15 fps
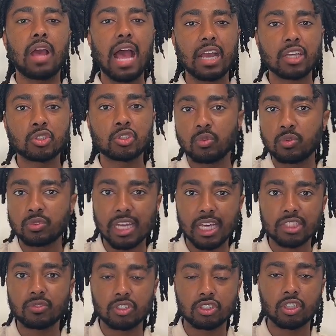actual
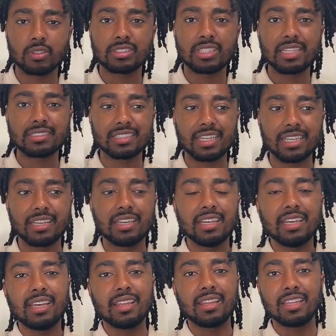test results that say
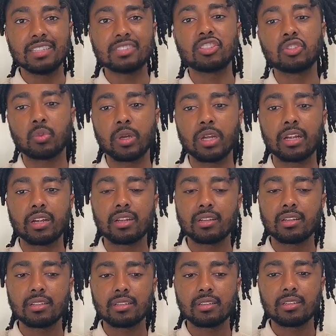this is
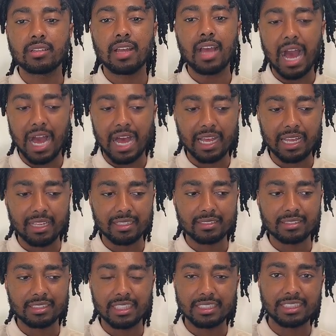where I
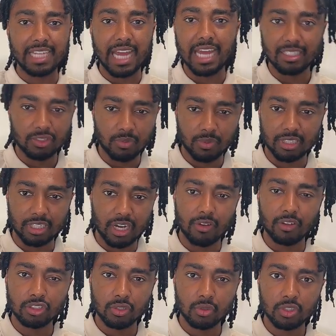see a challenge with the
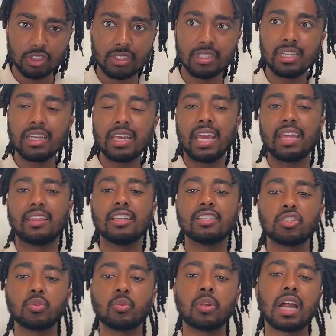current solution, and
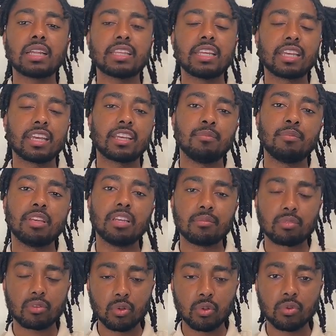this is where I think it can be
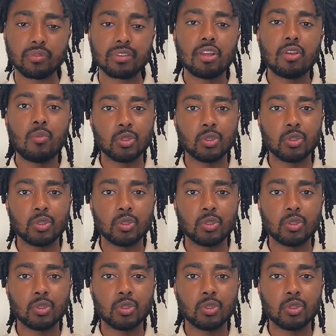improved.